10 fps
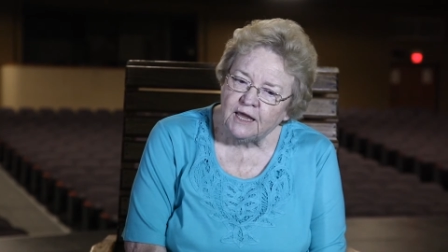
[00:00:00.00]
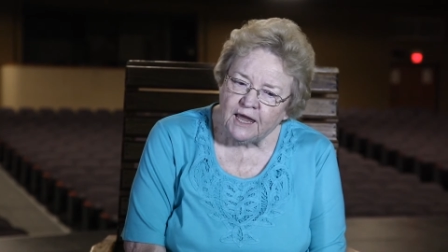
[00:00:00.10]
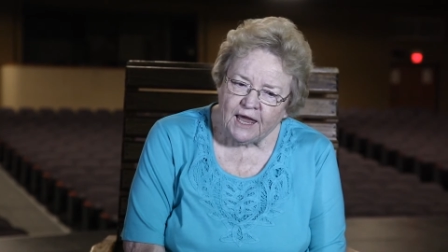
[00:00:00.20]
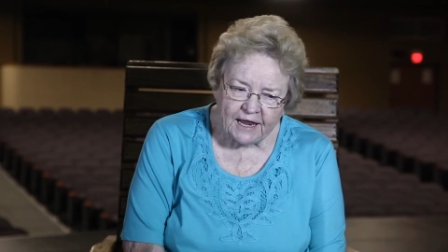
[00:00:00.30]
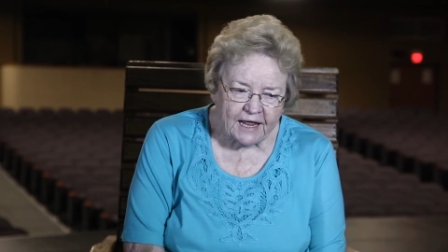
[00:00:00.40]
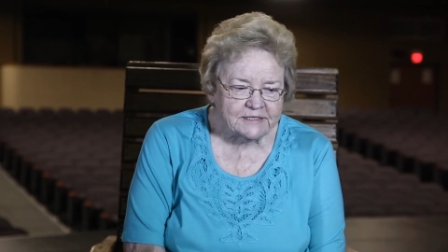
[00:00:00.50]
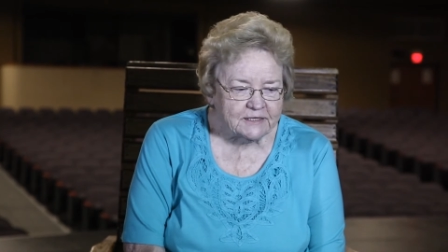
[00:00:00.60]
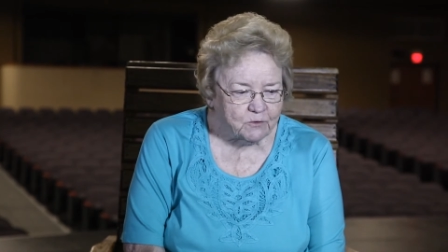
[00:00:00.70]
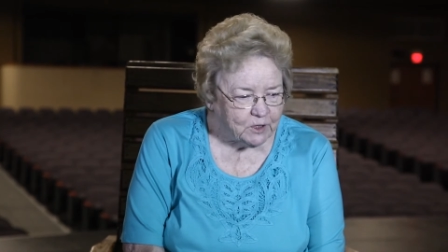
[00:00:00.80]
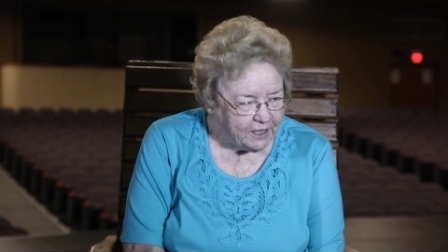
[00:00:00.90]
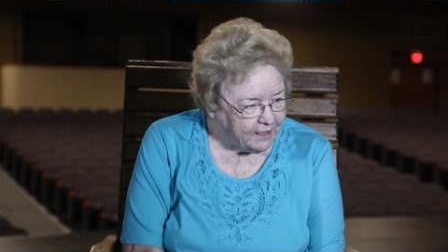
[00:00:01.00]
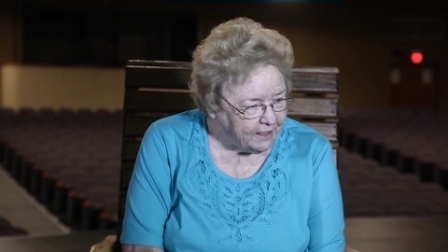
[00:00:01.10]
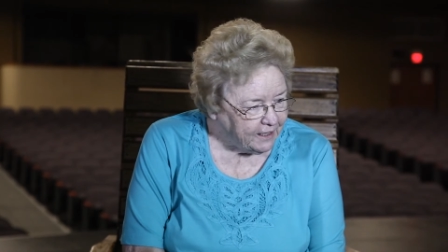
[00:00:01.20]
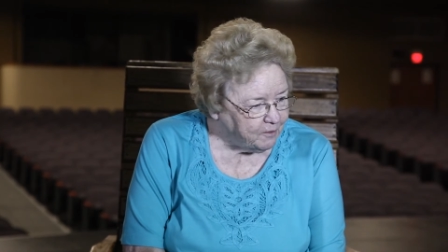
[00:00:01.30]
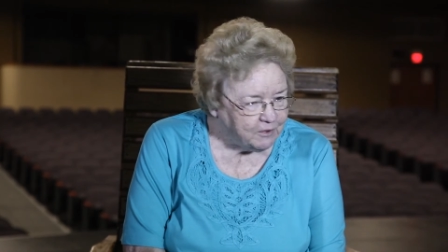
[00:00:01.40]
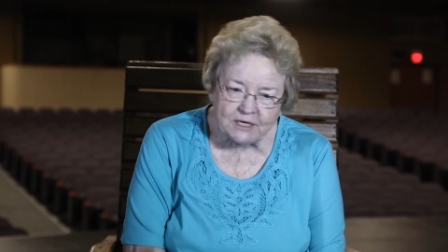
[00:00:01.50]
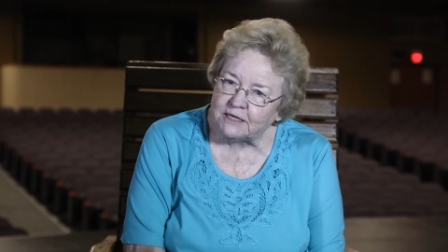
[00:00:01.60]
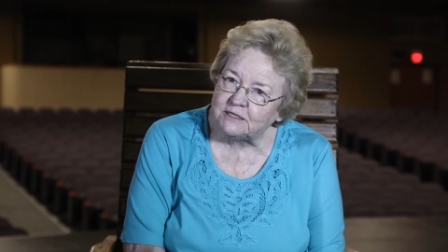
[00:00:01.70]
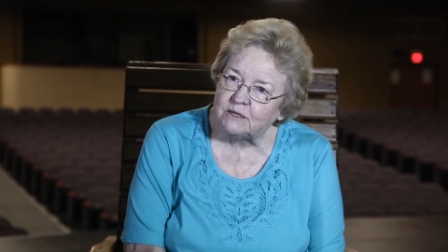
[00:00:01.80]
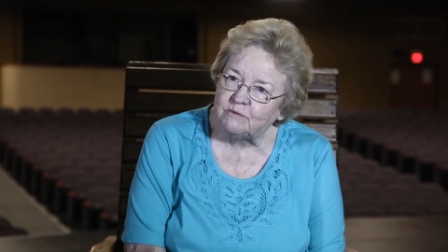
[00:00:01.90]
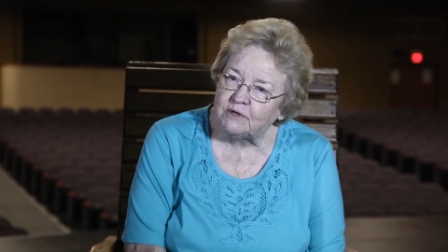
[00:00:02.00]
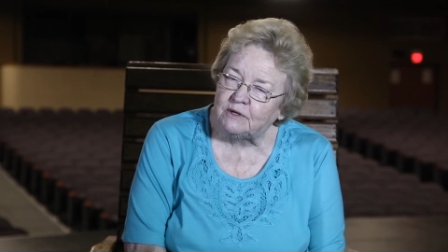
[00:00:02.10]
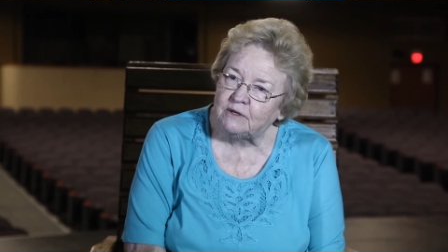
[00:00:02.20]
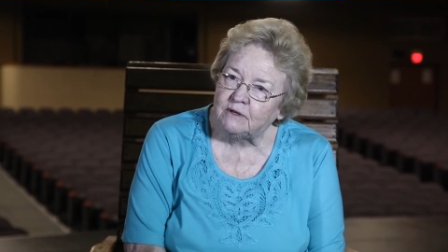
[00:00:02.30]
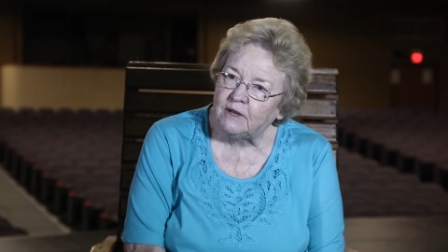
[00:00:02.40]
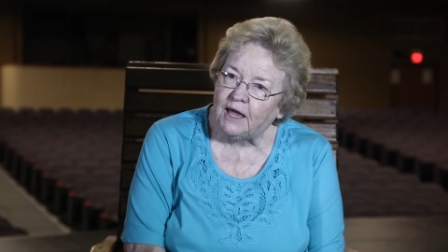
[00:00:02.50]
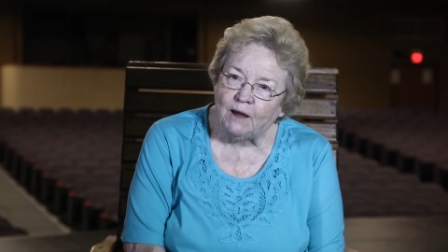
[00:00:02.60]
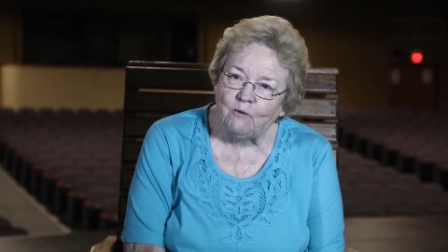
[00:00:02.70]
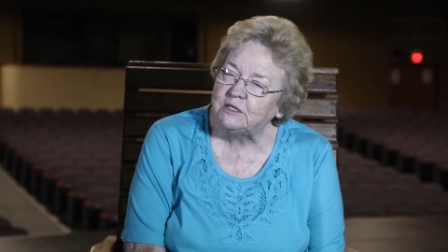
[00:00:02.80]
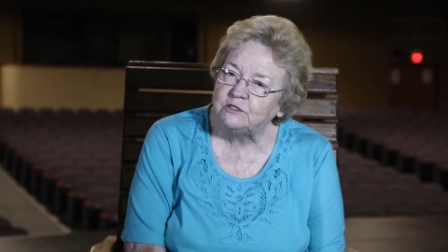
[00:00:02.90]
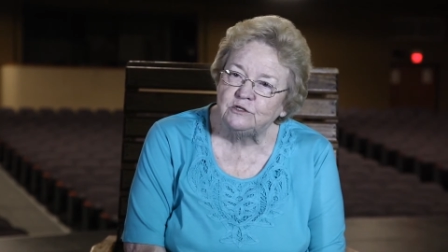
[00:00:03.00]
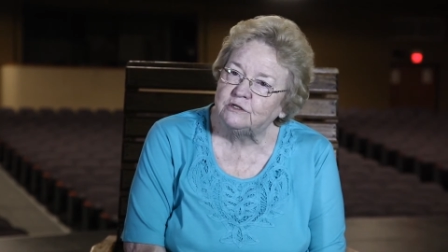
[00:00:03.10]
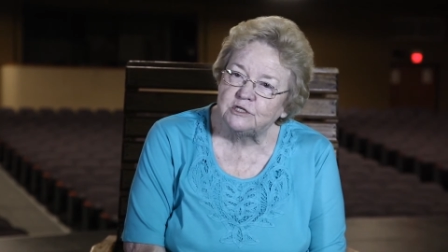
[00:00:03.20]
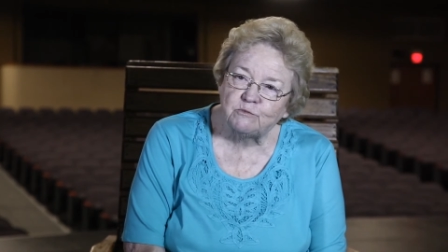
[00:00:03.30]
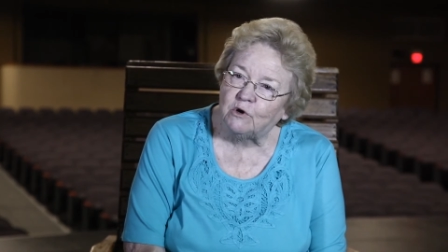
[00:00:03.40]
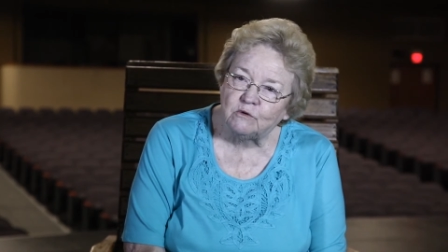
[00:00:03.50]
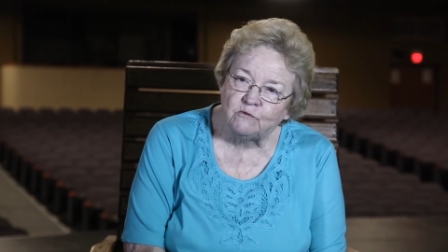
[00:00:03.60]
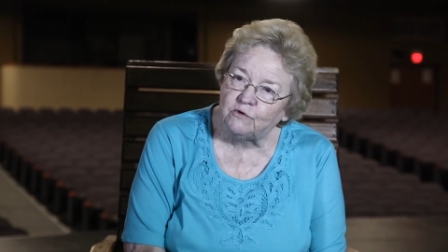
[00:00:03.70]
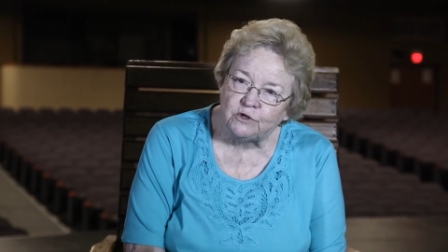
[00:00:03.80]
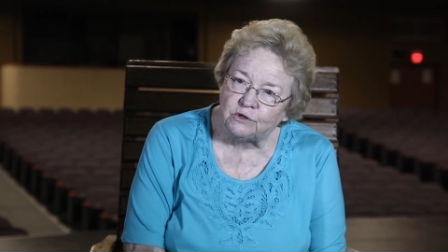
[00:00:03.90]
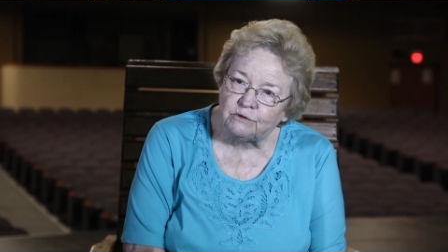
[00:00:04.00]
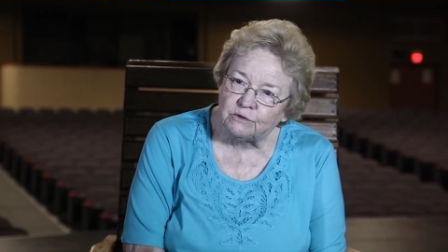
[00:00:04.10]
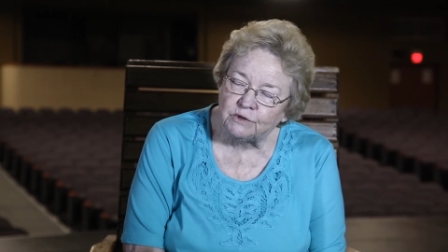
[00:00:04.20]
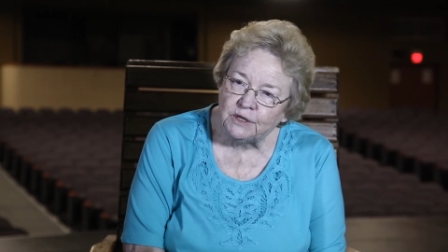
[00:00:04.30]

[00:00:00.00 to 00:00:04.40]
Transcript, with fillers: And I said, well, Kelly, let me tell you something. I wasn't doing this program for you.